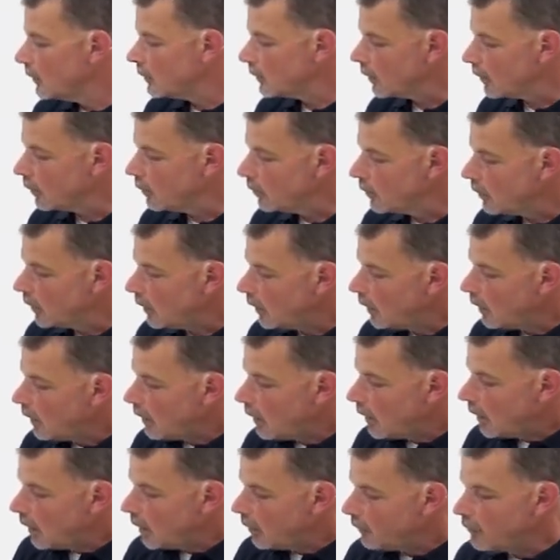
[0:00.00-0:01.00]
So,
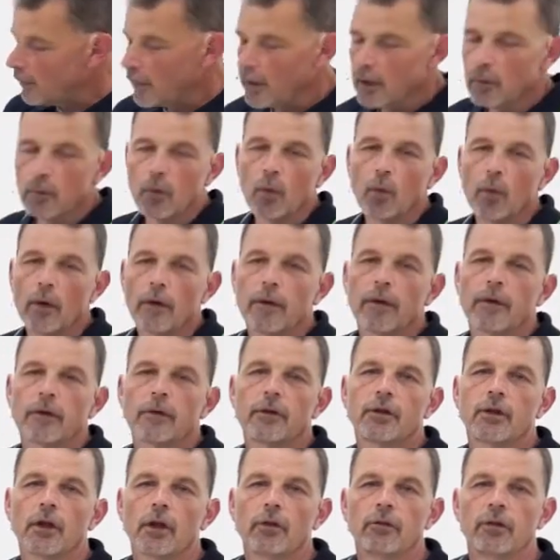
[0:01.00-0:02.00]
available
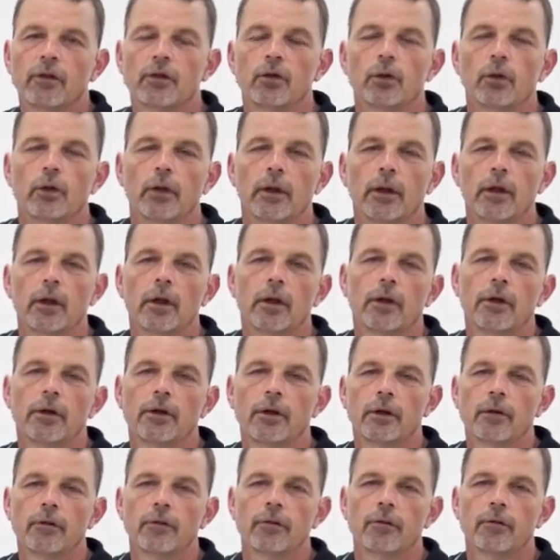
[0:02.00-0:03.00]
with service
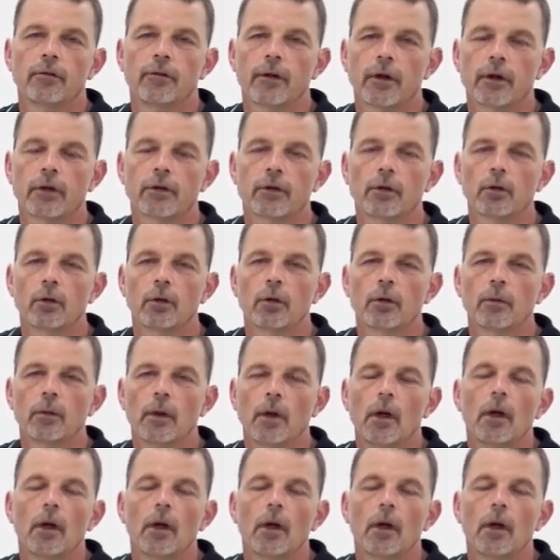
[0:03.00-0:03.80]
all-inclusive from Festool,